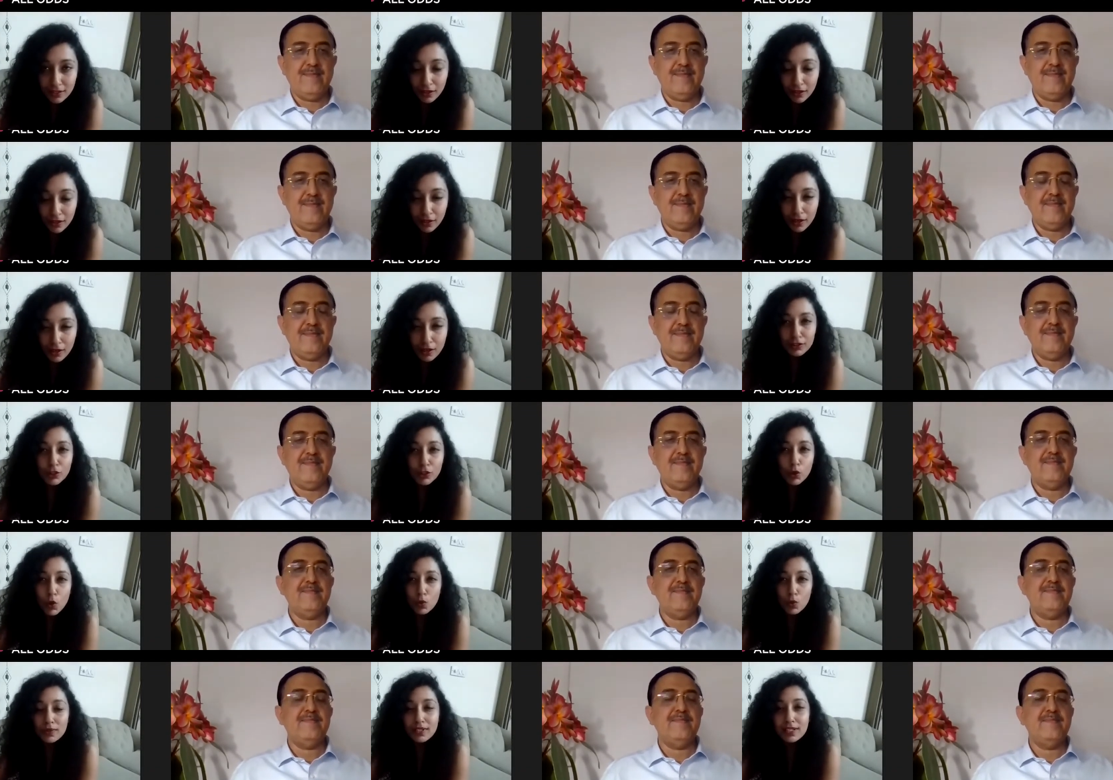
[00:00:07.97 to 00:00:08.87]
Speaker 1: The
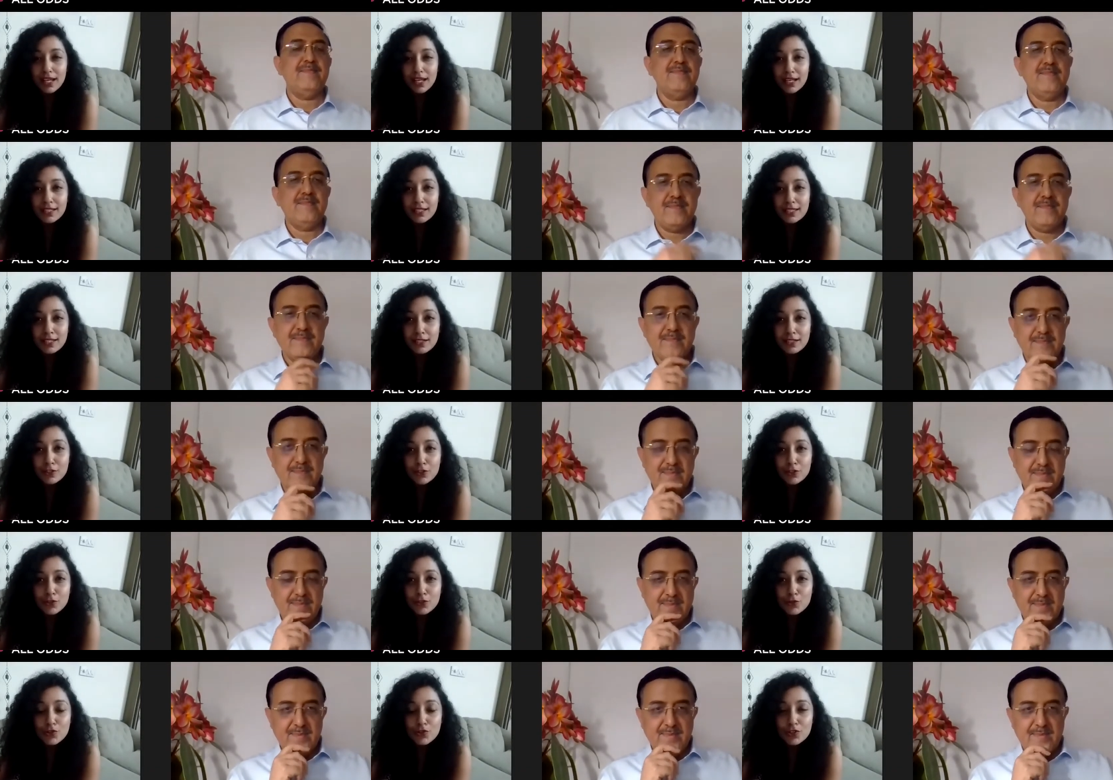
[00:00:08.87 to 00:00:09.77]
COVID 19
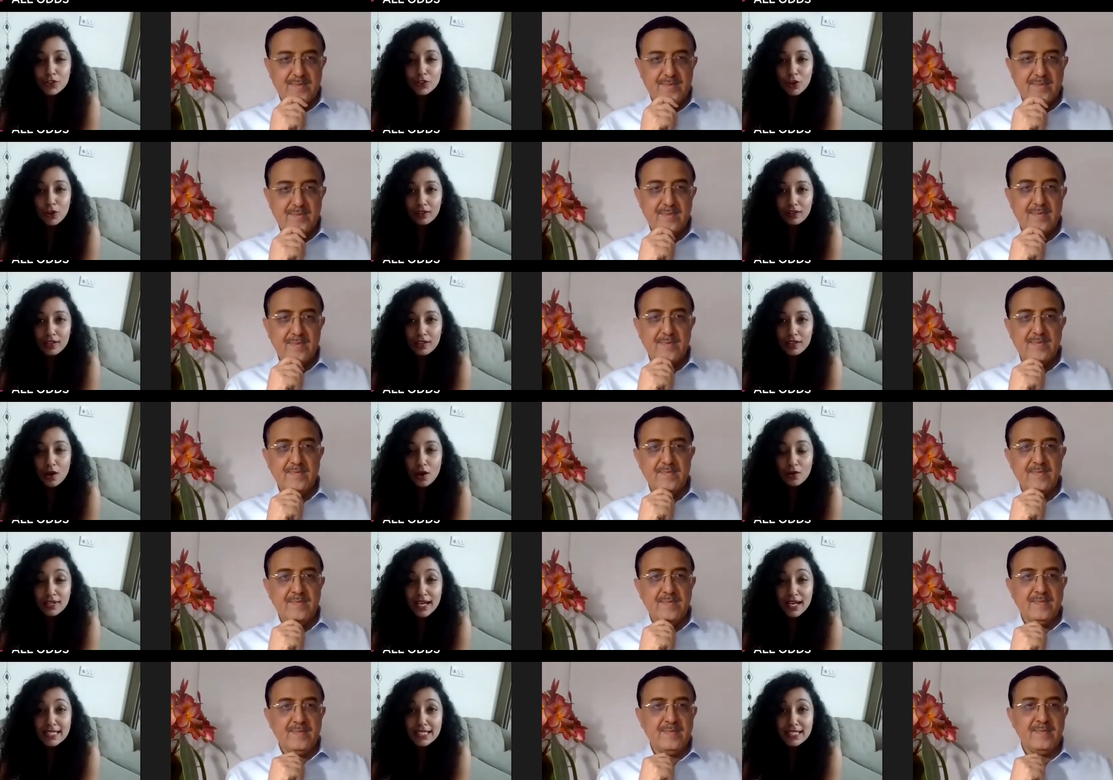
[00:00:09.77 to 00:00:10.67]
induced lockdown
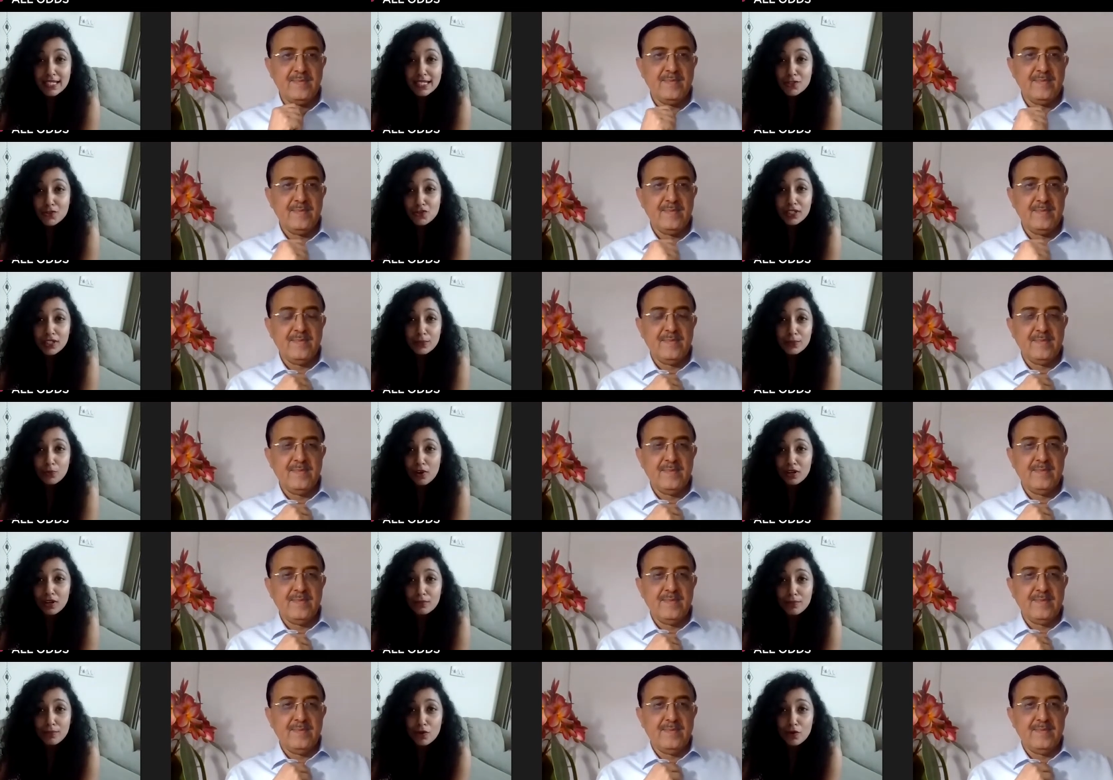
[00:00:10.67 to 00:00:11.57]
has literally brought
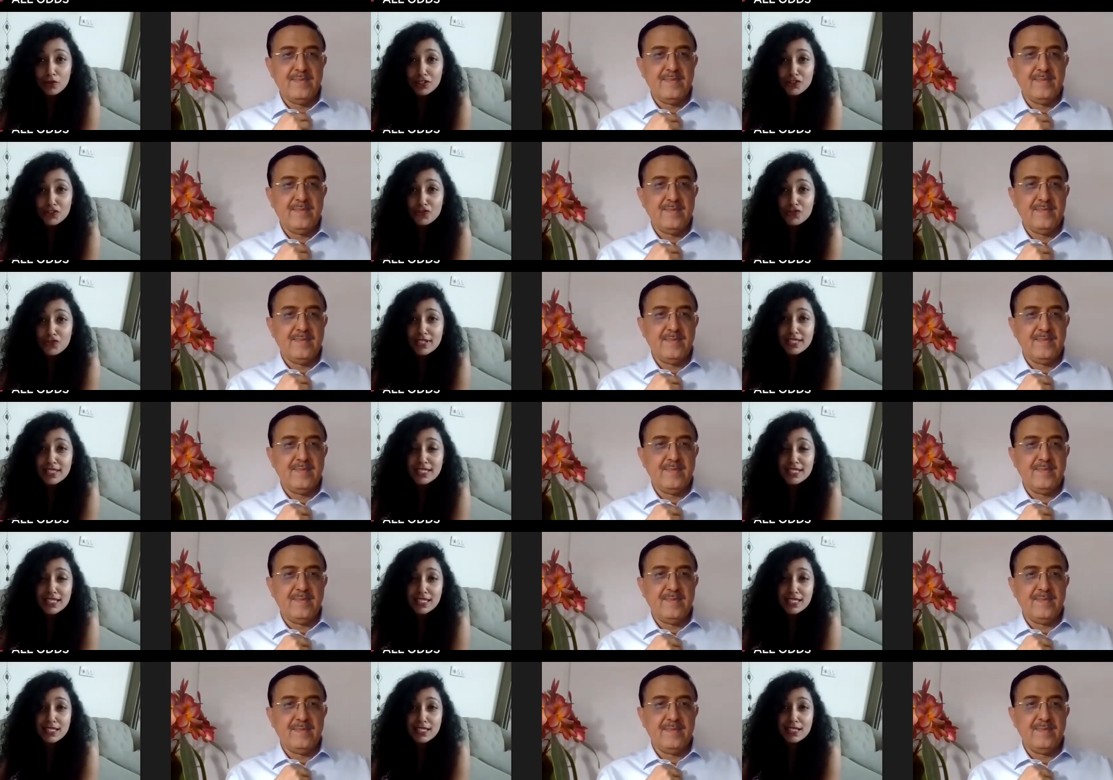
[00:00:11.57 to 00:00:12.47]
about a 360
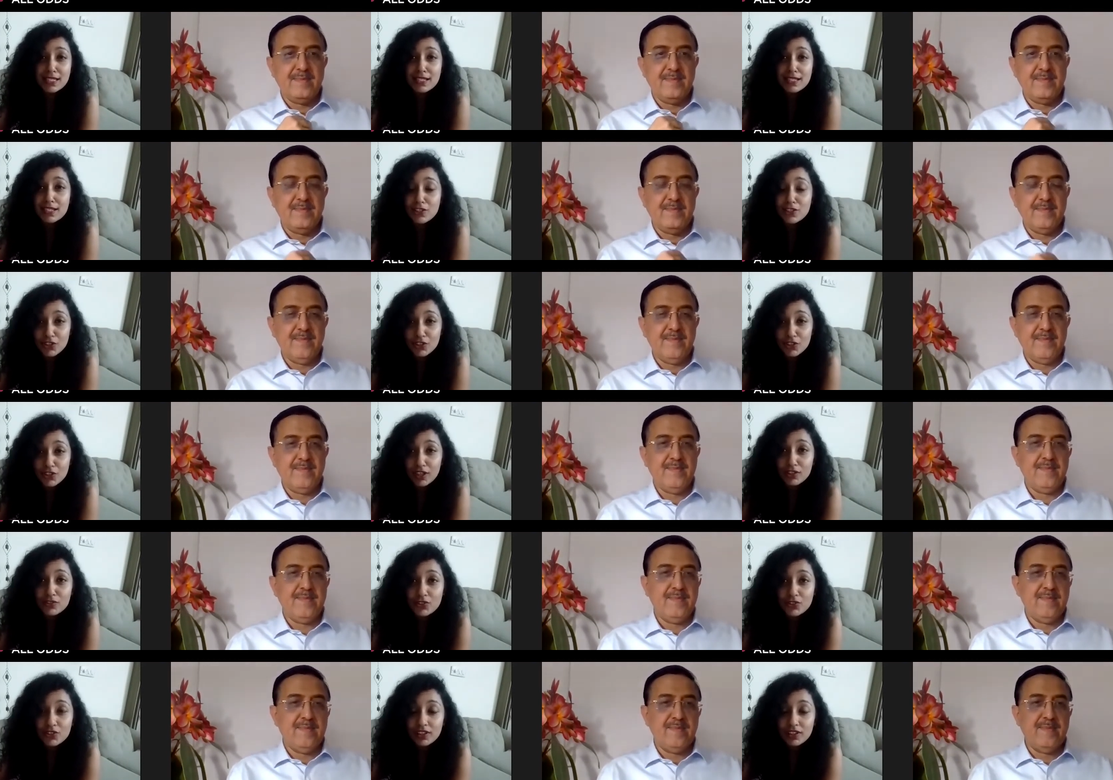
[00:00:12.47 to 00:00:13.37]
degree
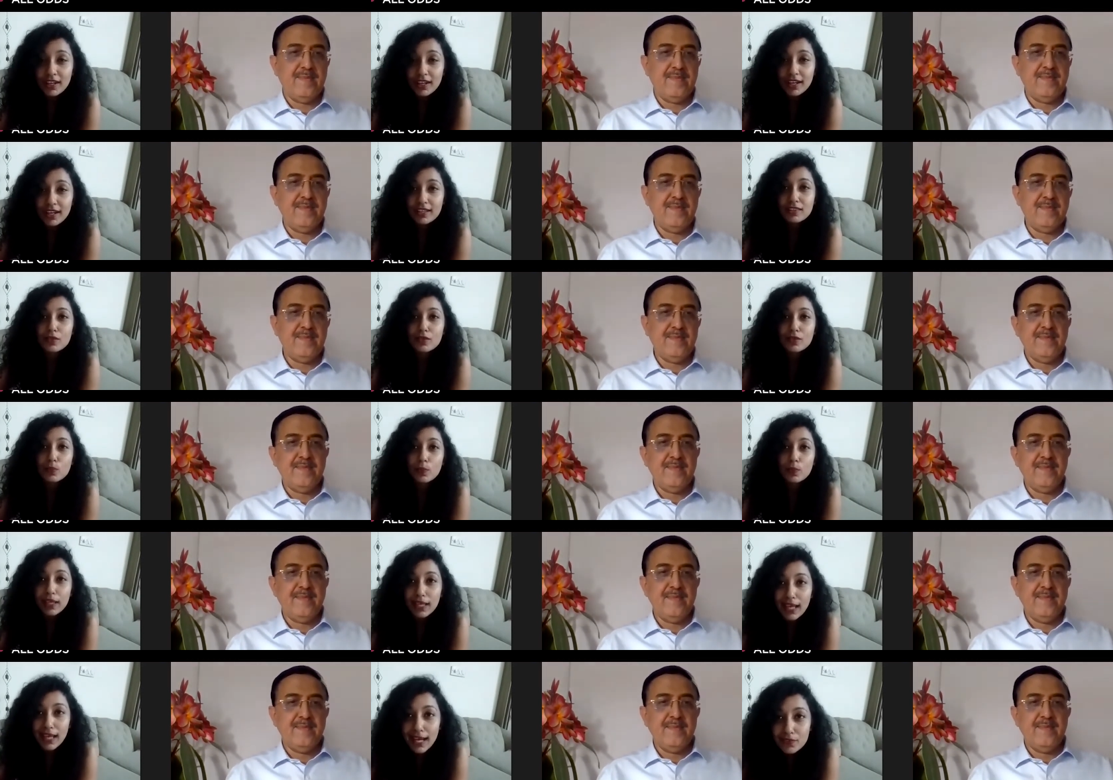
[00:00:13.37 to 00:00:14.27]
change in the way
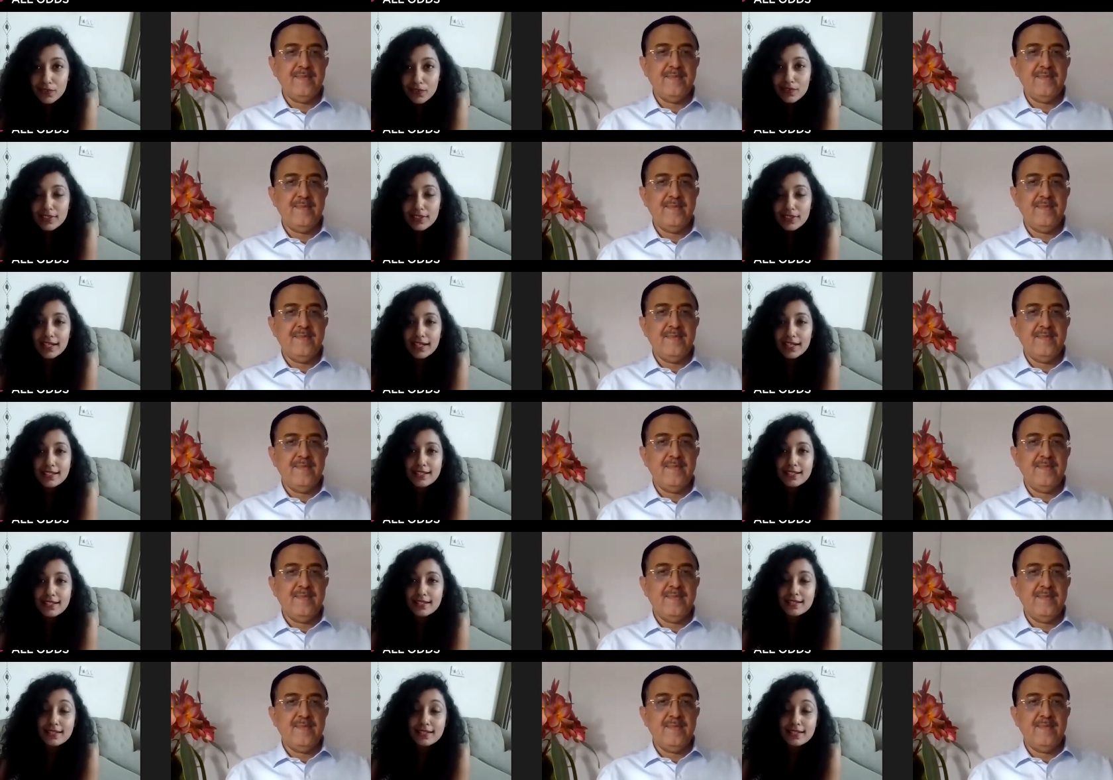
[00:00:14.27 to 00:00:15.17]

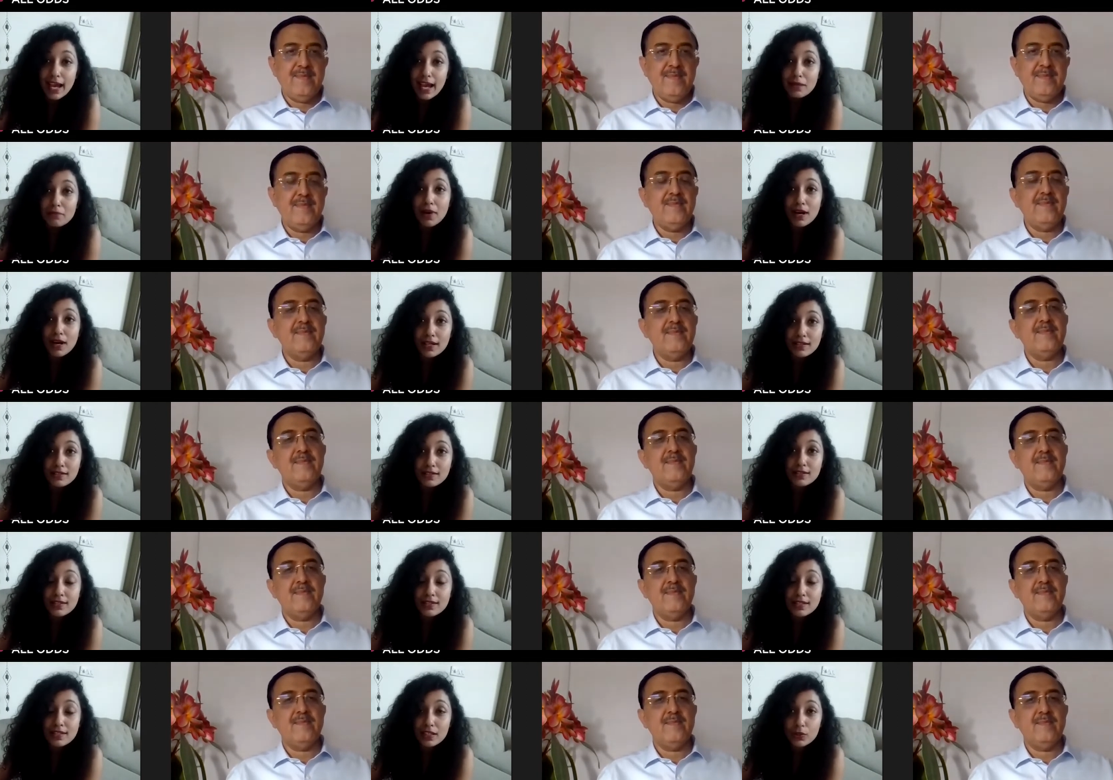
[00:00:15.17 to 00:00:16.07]
advertisers and marketers are
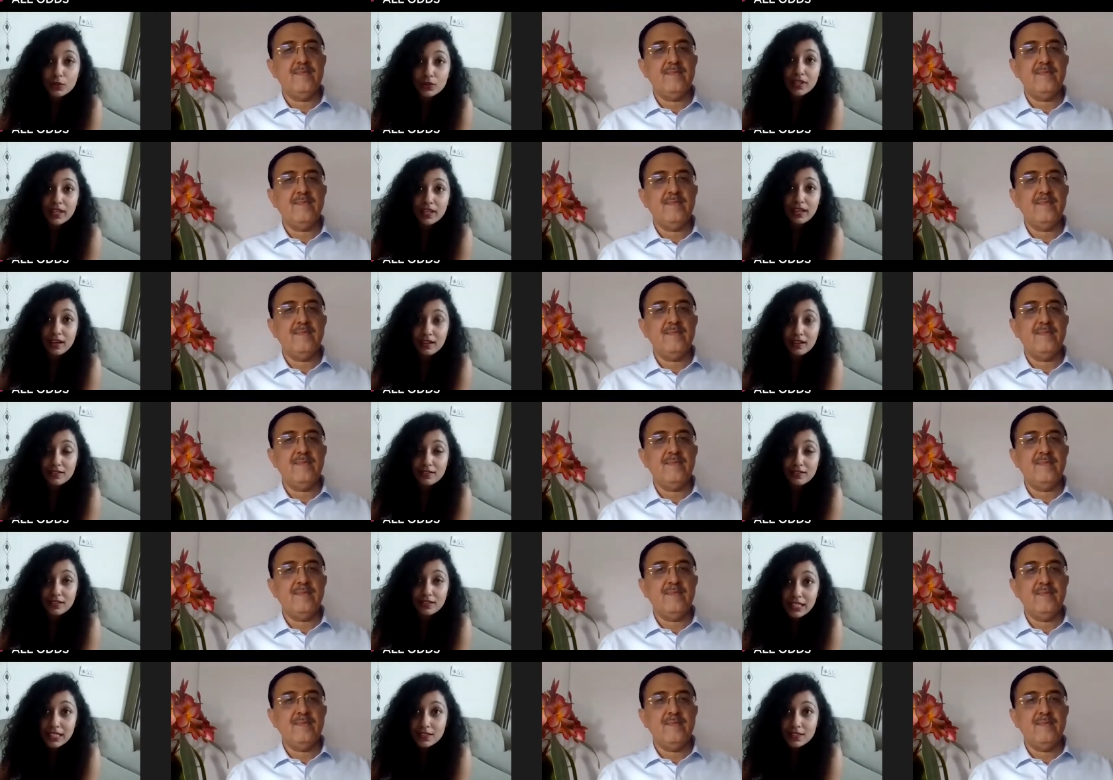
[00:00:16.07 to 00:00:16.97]
looking at
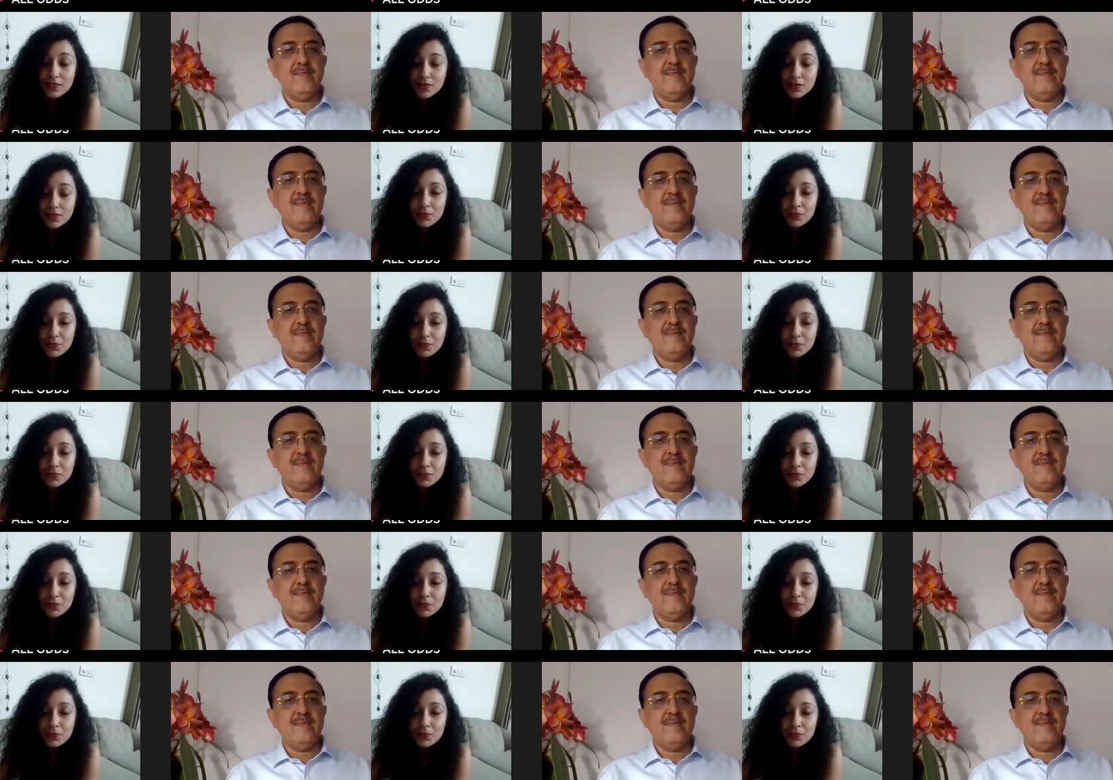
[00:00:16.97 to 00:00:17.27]
things.